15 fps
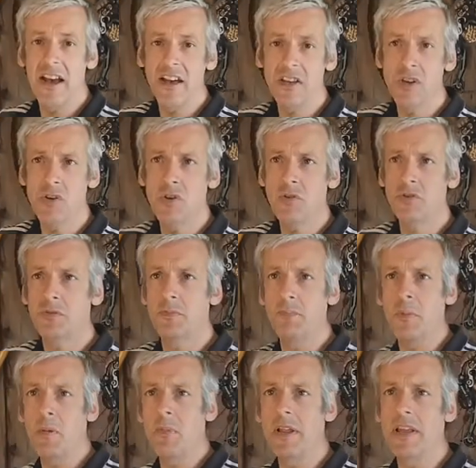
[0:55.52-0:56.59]
I use
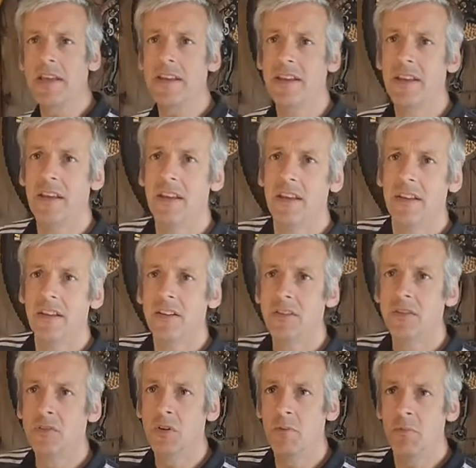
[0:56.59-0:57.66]
probably
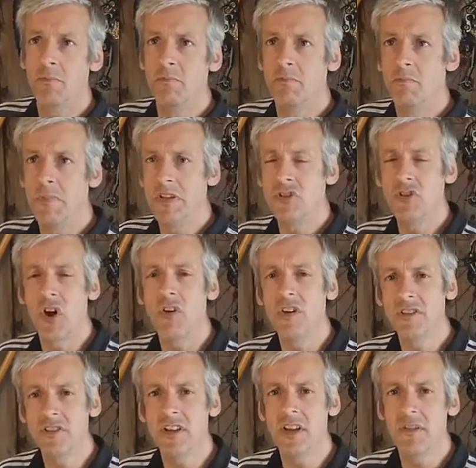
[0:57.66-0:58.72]
sort of
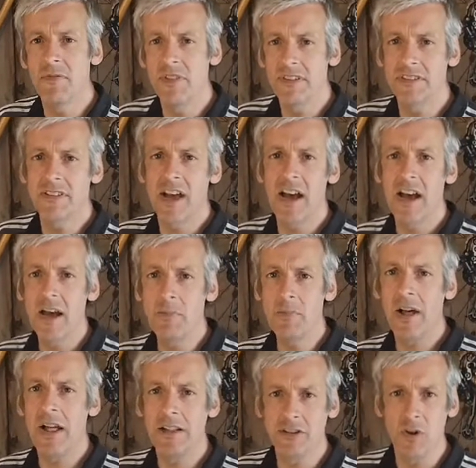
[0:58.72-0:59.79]
majority of the time.
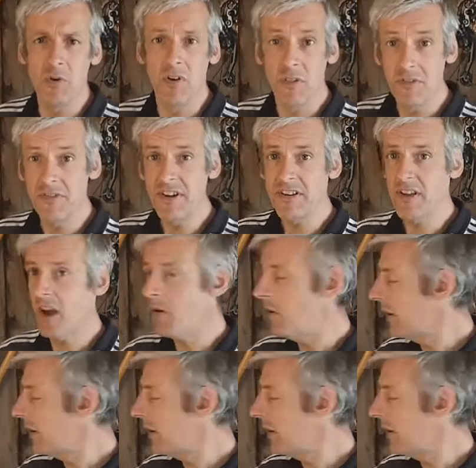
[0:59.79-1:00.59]
I'll do another video